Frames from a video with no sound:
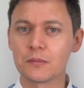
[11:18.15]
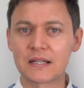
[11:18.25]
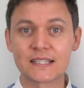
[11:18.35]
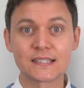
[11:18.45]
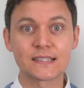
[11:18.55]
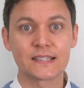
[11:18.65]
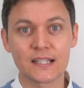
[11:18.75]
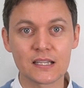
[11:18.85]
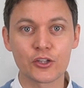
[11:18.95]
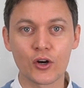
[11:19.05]
but it's
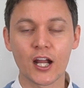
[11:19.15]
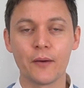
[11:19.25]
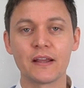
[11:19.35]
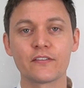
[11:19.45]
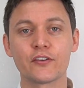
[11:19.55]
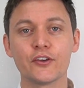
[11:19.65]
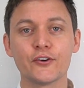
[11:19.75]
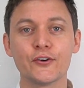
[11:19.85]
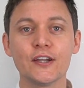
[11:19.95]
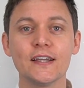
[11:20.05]
still not coming to
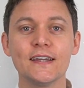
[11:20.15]
you.